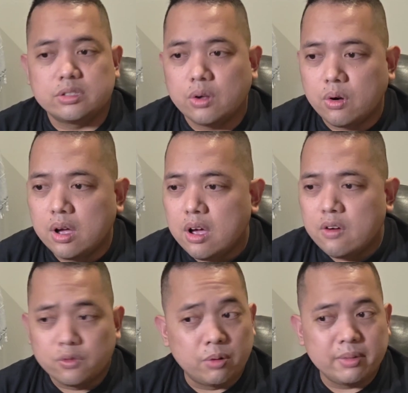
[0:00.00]
So
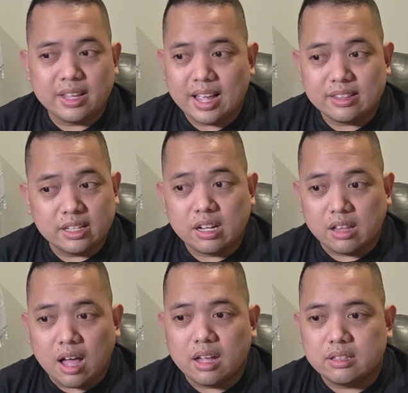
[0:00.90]
for me, I did a
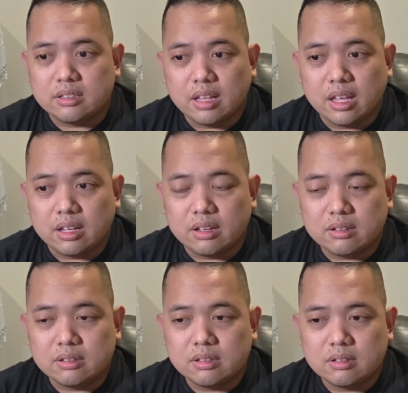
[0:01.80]
lot, like
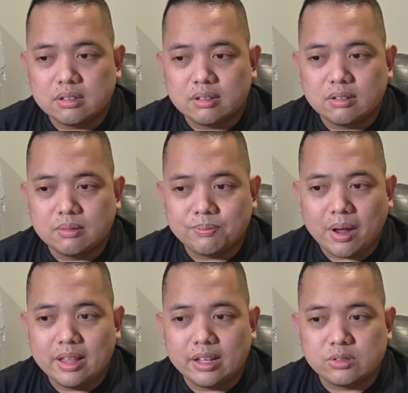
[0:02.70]

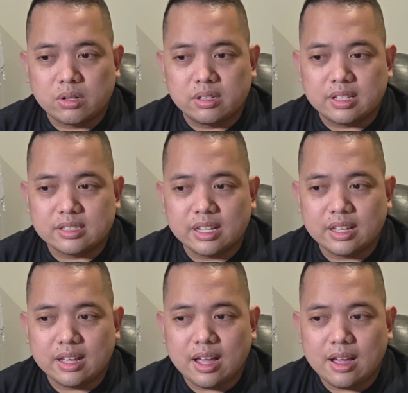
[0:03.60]
probably like 200, because
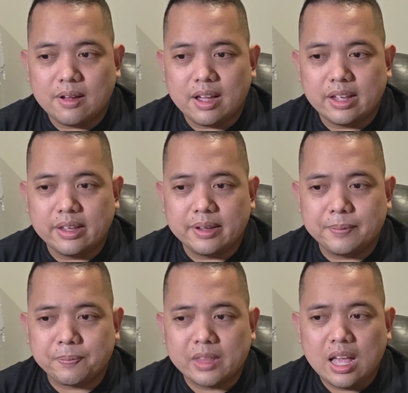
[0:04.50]
like
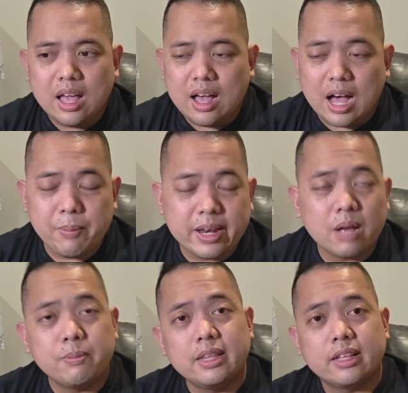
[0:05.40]
I may
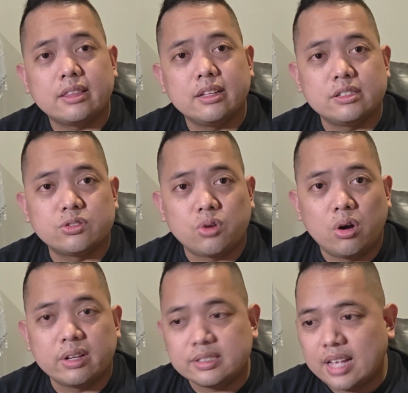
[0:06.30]
not be like the strongest